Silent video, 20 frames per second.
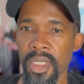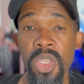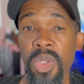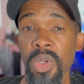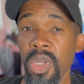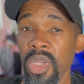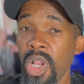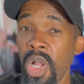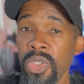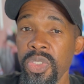
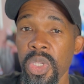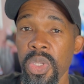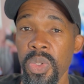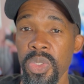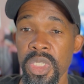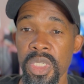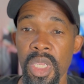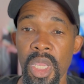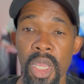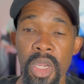You can also
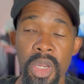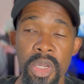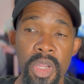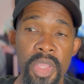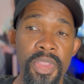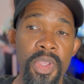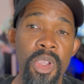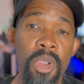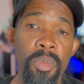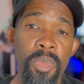use it on
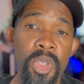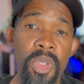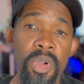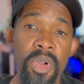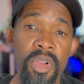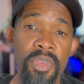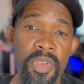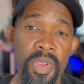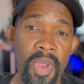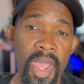another
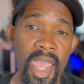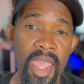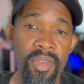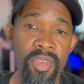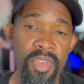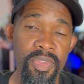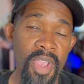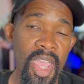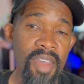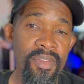computer if you
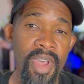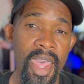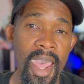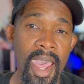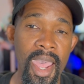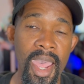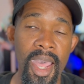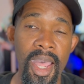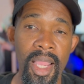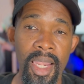have. If you have
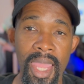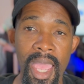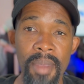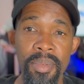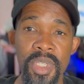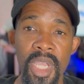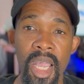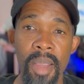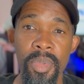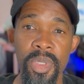a
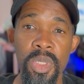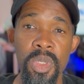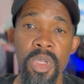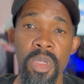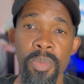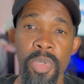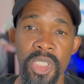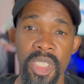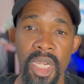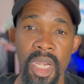laptop, you
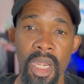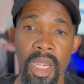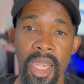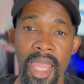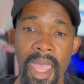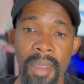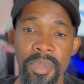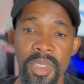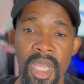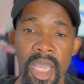can put that on a
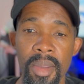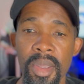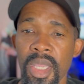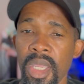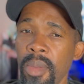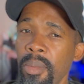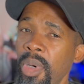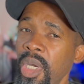laptop.